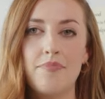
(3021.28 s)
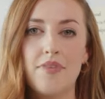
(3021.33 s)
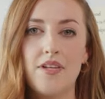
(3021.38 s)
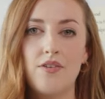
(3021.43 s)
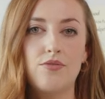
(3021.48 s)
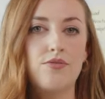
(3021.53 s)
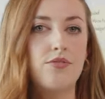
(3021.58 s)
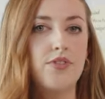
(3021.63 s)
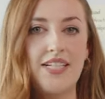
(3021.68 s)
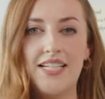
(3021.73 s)

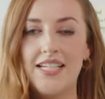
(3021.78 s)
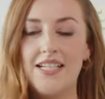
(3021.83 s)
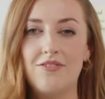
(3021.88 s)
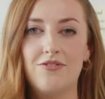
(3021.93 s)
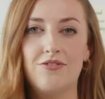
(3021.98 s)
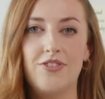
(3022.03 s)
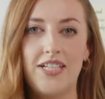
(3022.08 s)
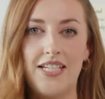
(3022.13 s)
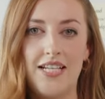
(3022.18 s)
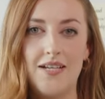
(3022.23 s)

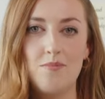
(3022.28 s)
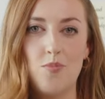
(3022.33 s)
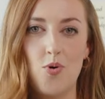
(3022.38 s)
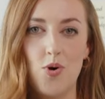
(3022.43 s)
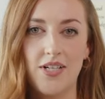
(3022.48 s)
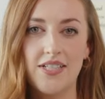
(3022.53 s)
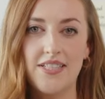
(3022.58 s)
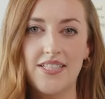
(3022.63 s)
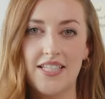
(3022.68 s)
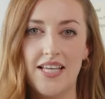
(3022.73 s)
Really
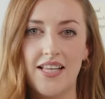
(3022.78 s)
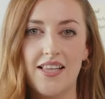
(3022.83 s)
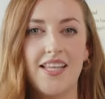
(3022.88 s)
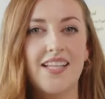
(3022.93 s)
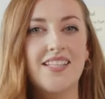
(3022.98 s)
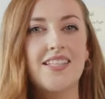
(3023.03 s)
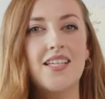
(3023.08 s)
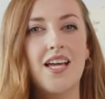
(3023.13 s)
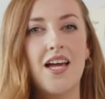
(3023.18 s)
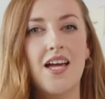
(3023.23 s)
important skill
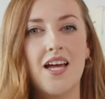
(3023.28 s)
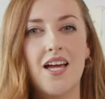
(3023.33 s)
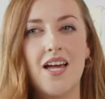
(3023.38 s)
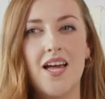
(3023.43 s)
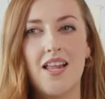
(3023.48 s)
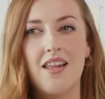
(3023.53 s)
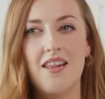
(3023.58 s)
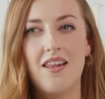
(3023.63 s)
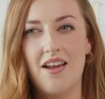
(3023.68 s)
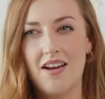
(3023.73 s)
that's
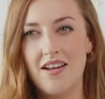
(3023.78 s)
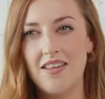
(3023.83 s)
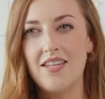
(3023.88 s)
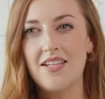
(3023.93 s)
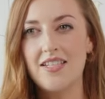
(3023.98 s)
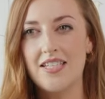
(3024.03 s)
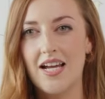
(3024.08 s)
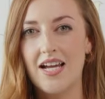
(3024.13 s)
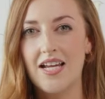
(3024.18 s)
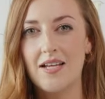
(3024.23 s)
a lot of the
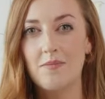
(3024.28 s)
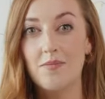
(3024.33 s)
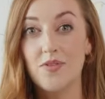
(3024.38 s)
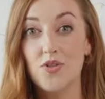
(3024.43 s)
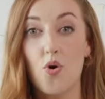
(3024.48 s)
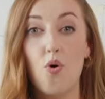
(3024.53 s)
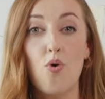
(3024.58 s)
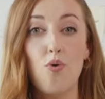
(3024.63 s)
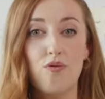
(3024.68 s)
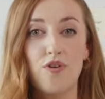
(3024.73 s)
times
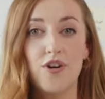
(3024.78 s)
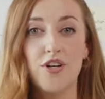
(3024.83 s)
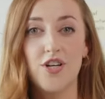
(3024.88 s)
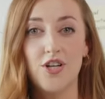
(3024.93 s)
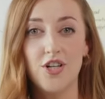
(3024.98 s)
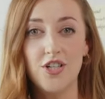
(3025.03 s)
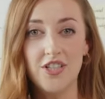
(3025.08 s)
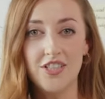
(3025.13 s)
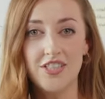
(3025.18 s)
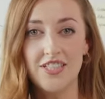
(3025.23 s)

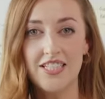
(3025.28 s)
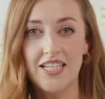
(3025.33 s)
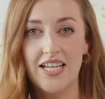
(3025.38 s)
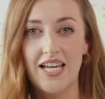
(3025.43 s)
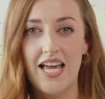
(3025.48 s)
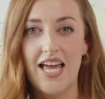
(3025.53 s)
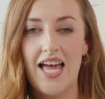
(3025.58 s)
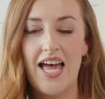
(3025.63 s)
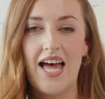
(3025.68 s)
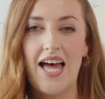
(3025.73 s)
overlooked.
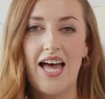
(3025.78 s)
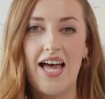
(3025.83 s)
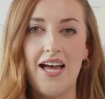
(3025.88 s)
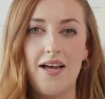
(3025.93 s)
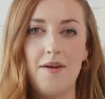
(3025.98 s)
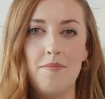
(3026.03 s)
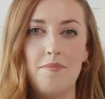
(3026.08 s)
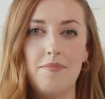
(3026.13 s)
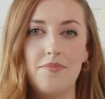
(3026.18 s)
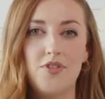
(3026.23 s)

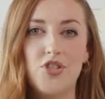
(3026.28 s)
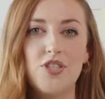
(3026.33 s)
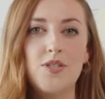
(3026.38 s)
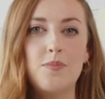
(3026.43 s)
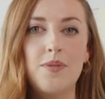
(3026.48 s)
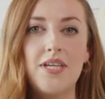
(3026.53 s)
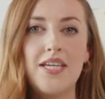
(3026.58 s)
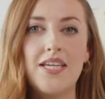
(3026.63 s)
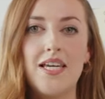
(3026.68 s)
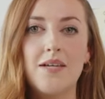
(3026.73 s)

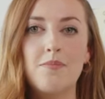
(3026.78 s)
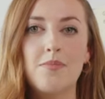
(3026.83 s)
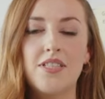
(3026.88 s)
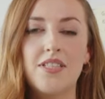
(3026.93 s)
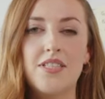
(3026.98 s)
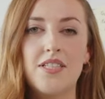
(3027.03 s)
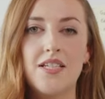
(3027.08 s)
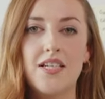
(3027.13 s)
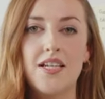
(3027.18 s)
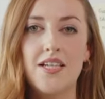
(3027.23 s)
Just being able
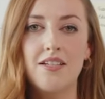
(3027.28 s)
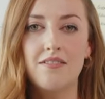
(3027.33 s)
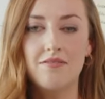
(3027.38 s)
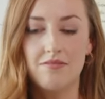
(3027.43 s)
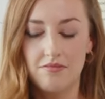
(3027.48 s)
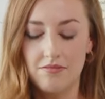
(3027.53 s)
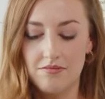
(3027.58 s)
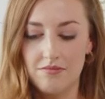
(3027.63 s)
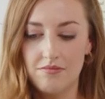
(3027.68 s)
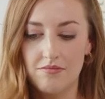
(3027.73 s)
to
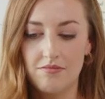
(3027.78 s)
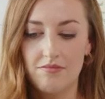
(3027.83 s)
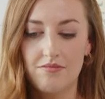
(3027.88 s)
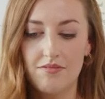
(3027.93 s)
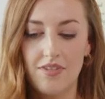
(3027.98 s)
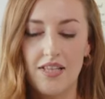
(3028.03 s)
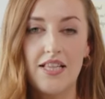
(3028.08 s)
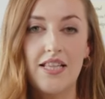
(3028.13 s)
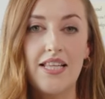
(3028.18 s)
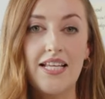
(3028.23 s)

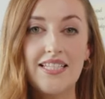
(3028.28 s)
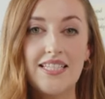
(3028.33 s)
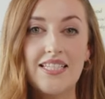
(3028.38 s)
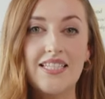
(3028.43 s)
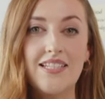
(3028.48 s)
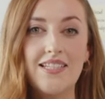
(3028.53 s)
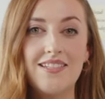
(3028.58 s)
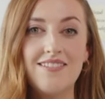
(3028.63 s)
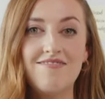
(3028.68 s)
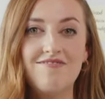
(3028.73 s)

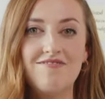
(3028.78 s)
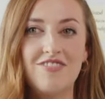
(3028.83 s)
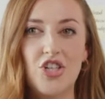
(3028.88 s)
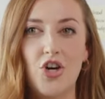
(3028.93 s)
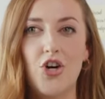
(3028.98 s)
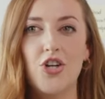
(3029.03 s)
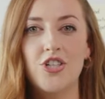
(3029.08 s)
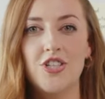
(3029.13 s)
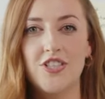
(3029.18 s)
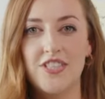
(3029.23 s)
listen
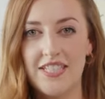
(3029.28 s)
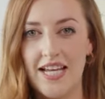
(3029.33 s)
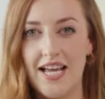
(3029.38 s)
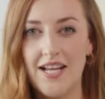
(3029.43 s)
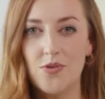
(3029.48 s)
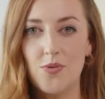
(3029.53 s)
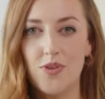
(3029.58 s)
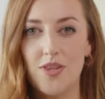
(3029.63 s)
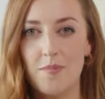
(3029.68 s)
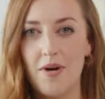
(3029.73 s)
to
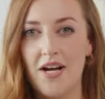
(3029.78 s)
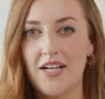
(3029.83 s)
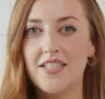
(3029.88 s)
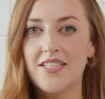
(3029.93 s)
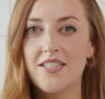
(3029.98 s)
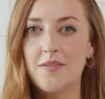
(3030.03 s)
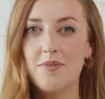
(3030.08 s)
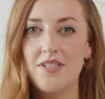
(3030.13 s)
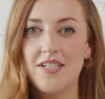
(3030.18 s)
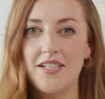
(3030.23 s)
understand what the
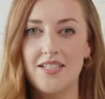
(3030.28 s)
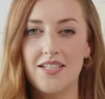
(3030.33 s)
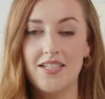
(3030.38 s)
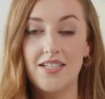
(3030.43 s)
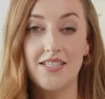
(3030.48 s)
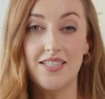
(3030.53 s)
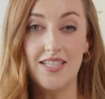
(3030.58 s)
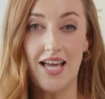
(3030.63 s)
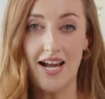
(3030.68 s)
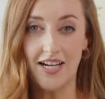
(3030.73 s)
participant
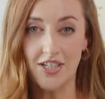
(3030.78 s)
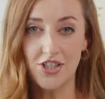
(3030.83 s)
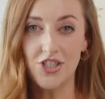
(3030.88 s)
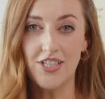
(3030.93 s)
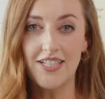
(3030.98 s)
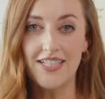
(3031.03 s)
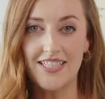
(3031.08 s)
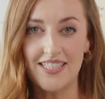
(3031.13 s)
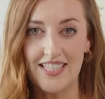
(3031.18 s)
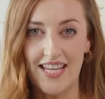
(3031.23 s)
is
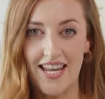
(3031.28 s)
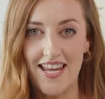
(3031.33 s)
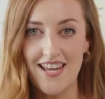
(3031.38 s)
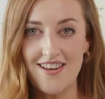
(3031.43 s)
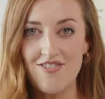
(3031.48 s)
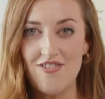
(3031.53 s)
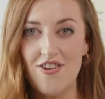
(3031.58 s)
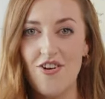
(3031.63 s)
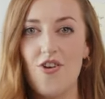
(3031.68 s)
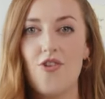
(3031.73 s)
actually
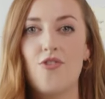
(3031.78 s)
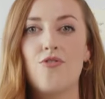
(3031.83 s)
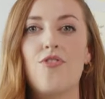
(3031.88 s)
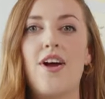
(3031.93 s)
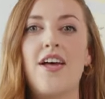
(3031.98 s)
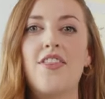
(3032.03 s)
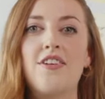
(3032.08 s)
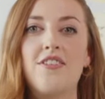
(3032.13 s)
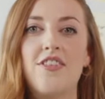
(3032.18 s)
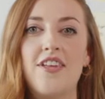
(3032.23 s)
saying
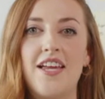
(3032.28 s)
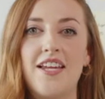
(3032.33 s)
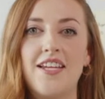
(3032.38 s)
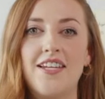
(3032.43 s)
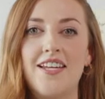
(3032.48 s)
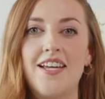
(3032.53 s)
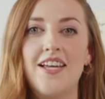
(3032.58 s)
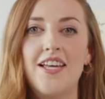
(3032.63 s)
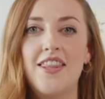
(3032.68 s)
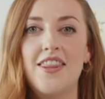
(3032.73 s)
rather
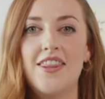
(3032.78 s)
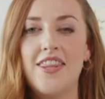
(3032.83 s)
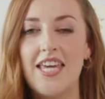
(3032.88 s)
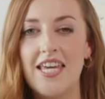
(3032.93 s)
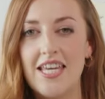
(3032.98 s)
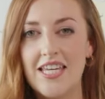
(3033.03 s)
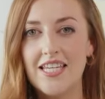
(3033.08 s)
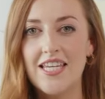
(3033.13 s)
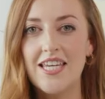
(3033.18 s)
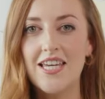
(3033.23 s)
than
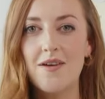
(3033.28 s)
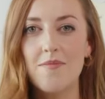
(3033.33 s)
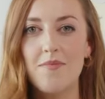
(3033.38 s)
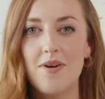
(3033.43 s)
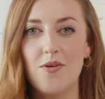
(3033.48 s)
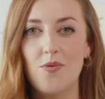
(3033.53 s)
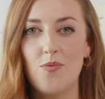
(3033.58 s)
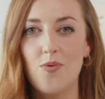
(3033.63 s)
thinking about